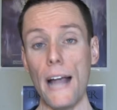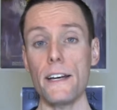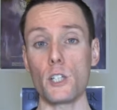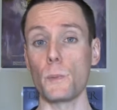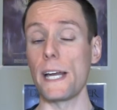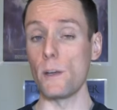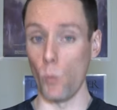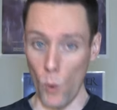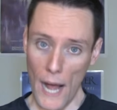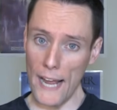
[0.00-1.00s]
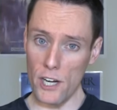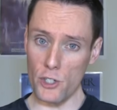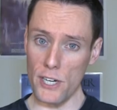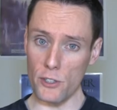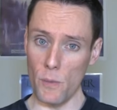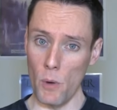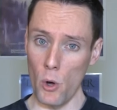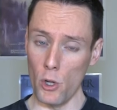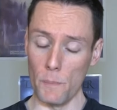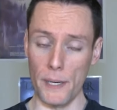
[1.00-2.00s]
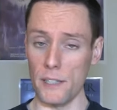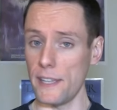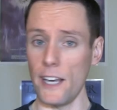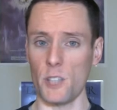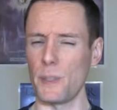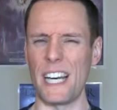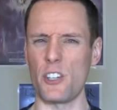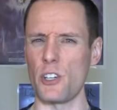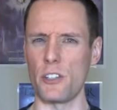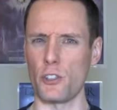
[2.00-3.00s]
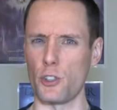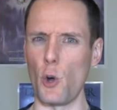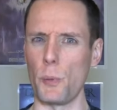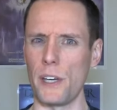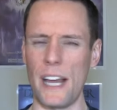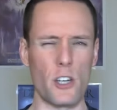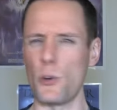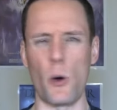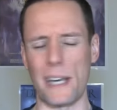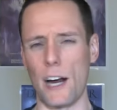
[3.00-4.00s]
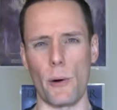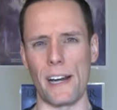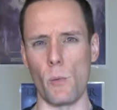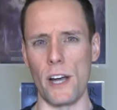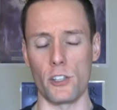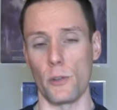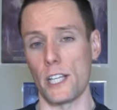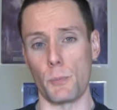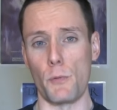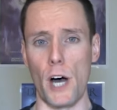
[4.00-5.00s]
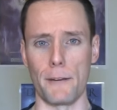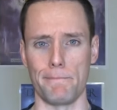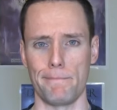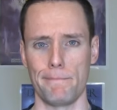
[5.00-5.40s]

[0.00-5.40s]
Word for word: I'd explain why she's the mole, but the explanation is stupid and you don't care anyway, so let's move on.